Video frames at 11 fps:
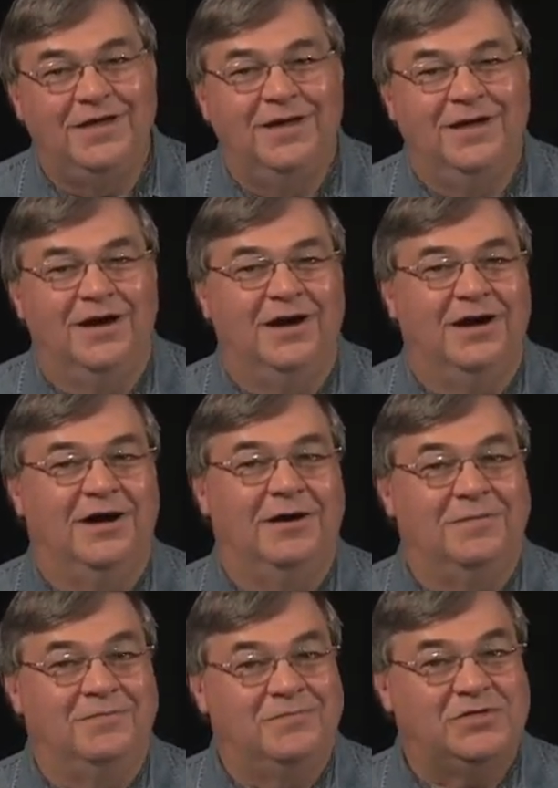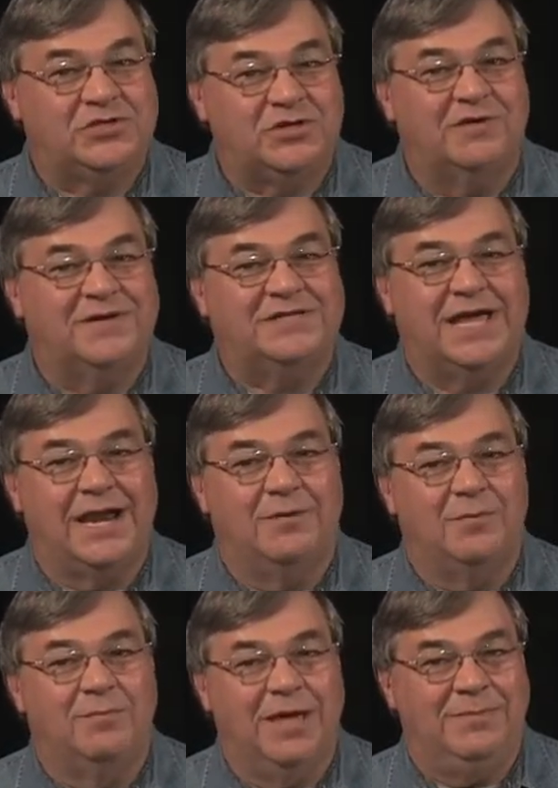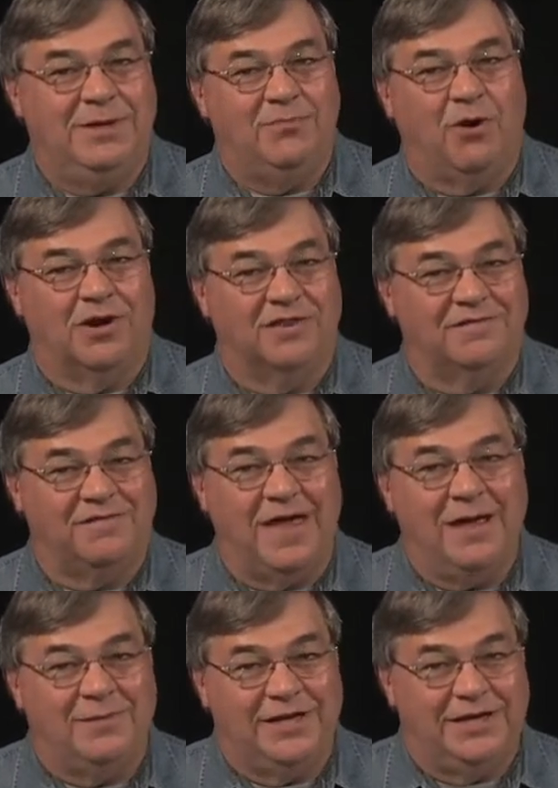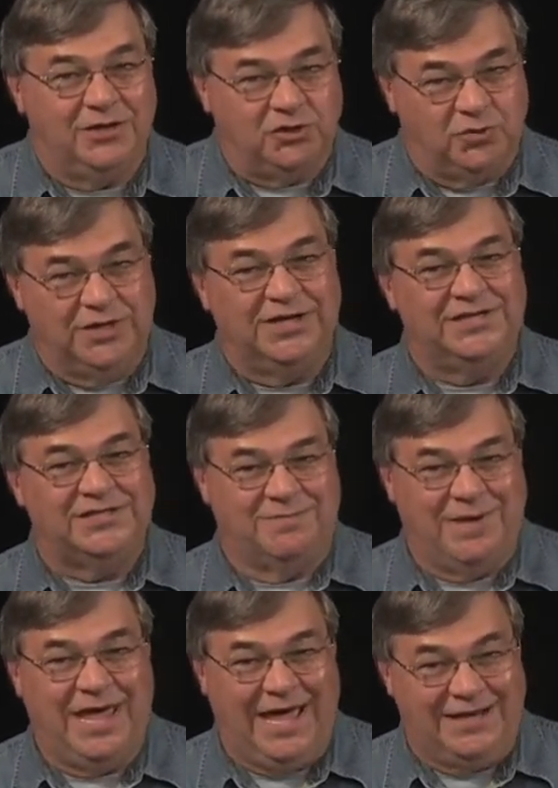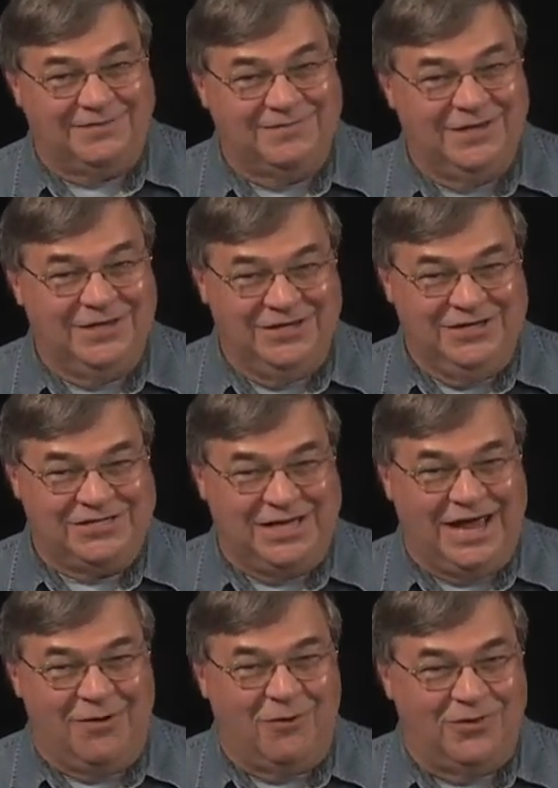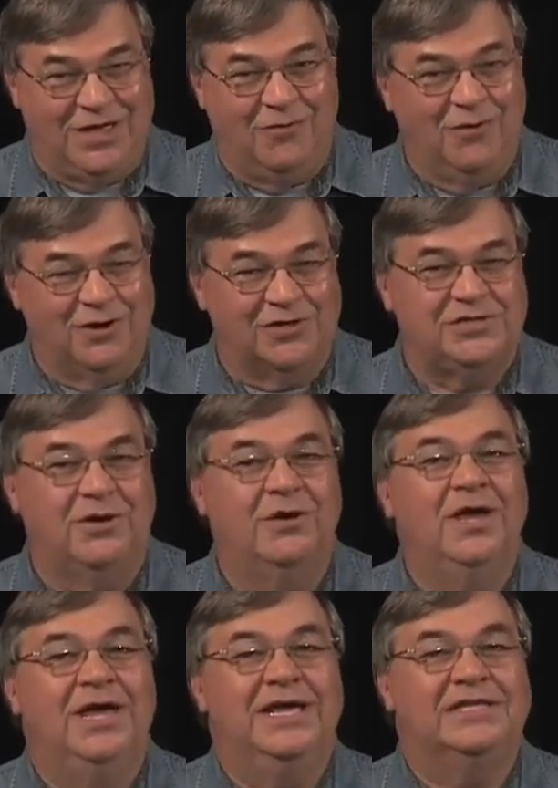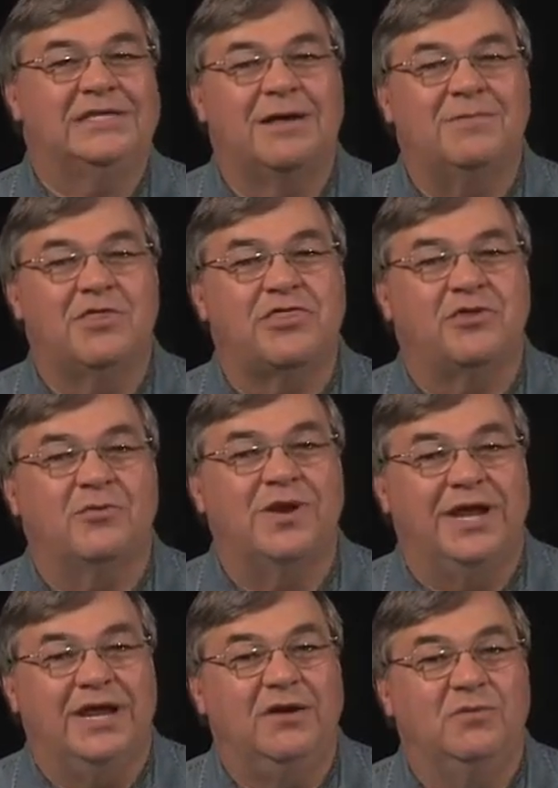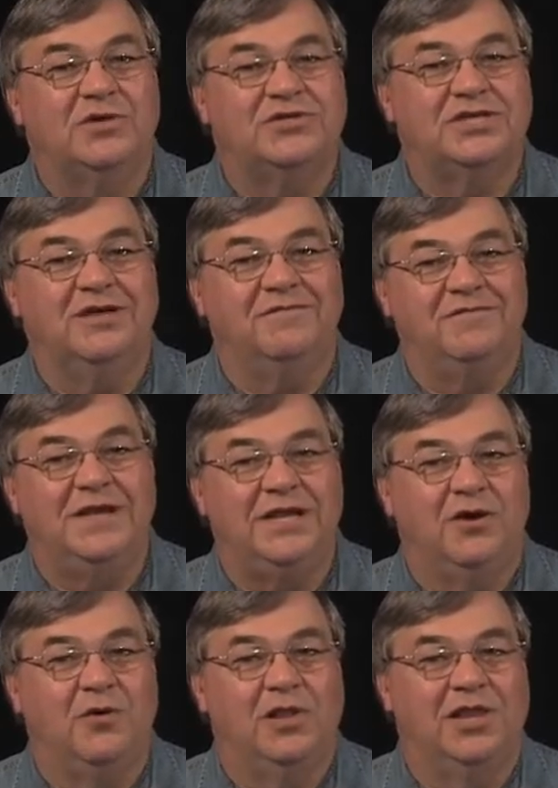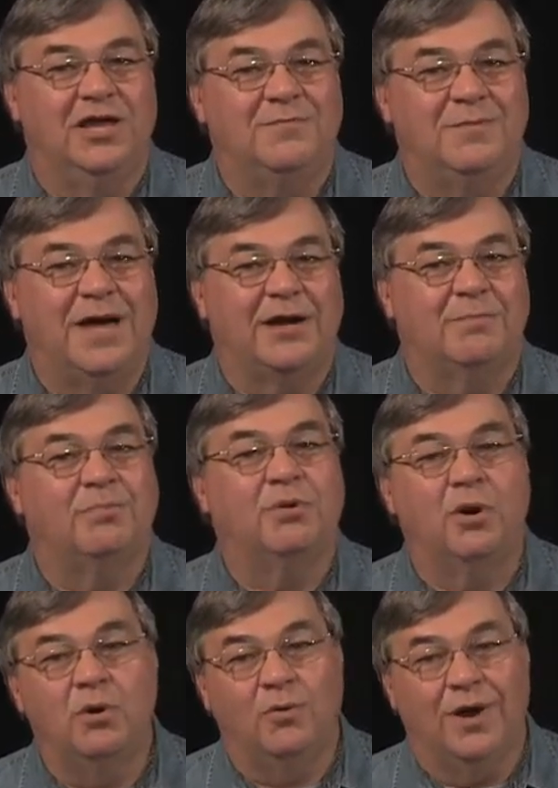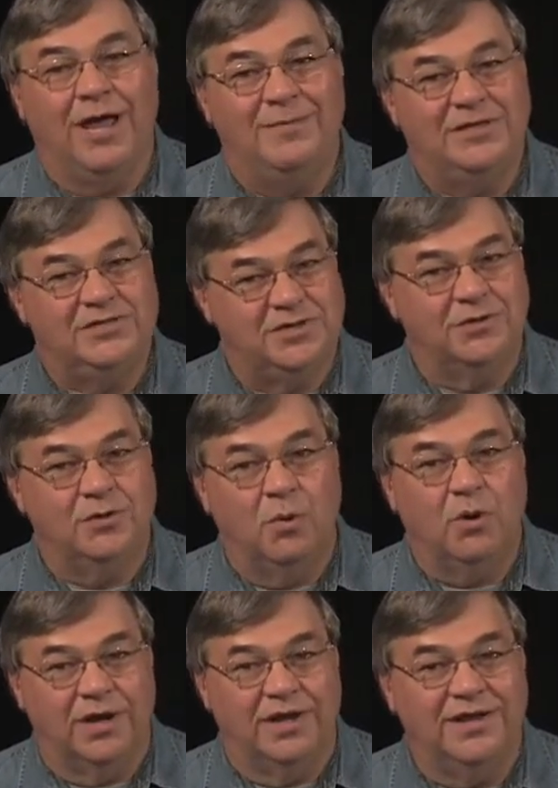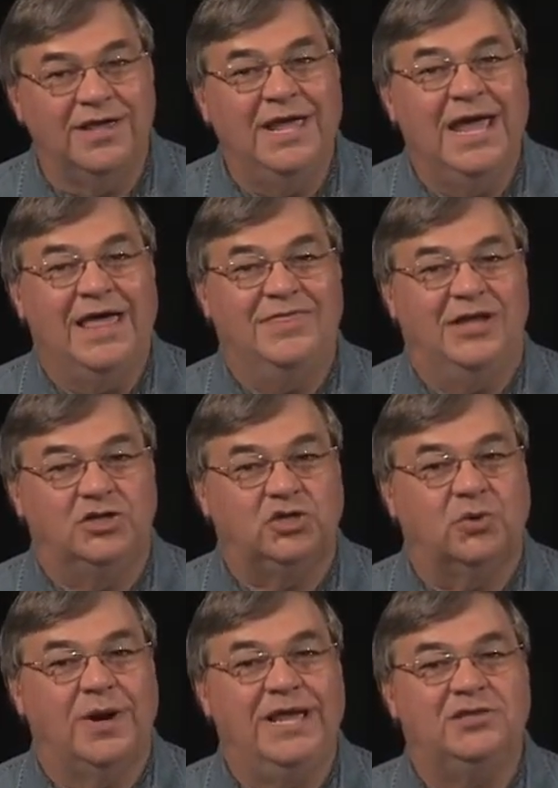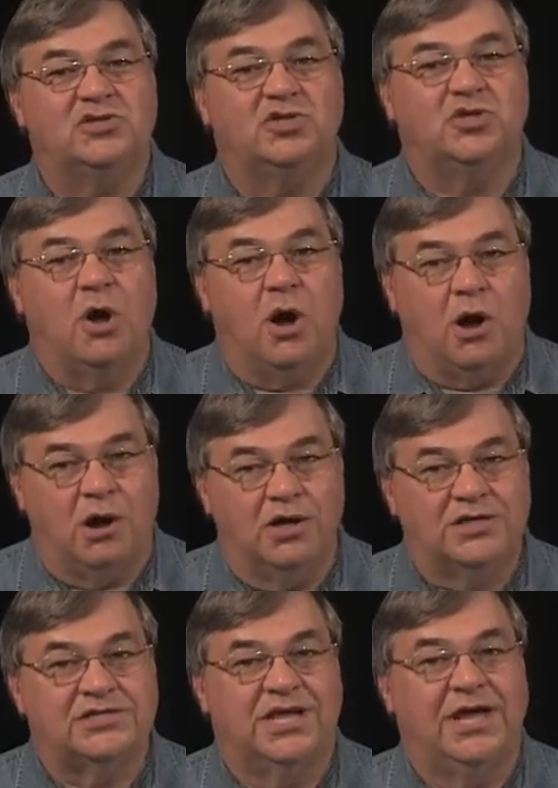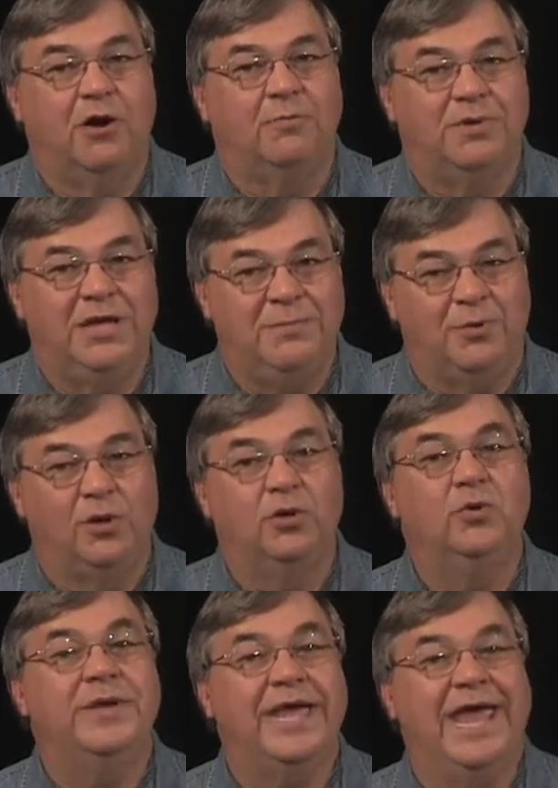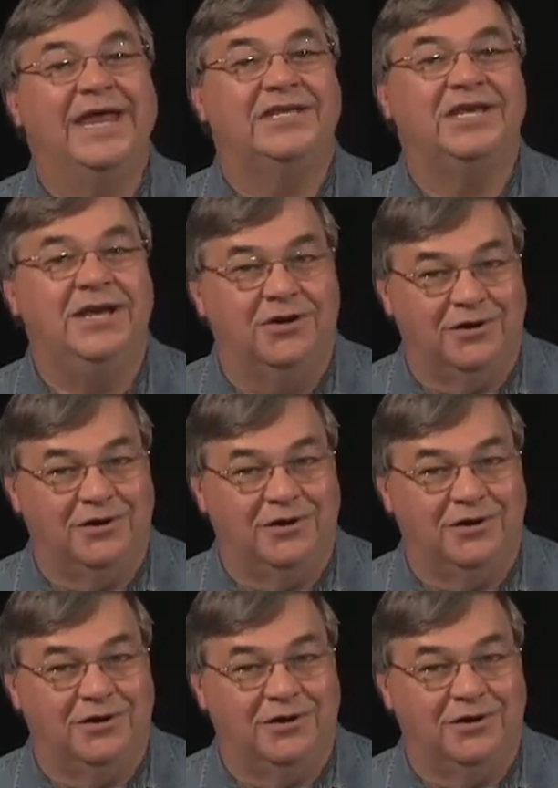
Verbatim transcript: Um, service animal may be part of the family and treated as a pet. You see how all that works. So in segment three, we'll see a video clip about a program in Southern Oregon that trains dogs to help people who can't hear.